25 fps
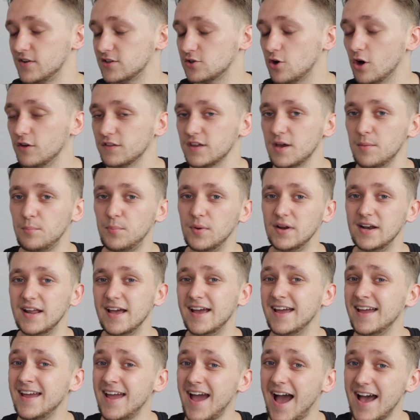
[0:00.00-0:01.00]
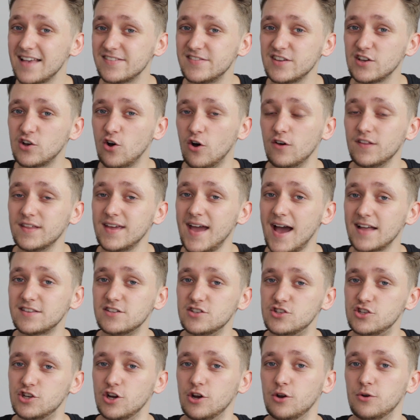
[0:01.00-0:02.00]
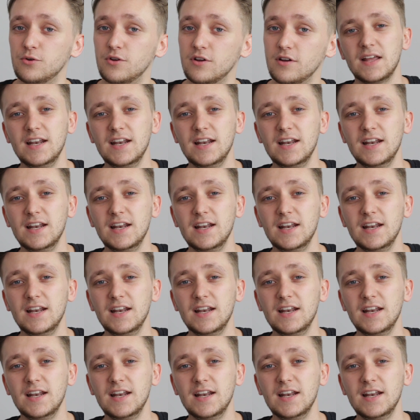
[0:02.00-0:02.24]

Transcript: He's got the ability, as he got the attitude.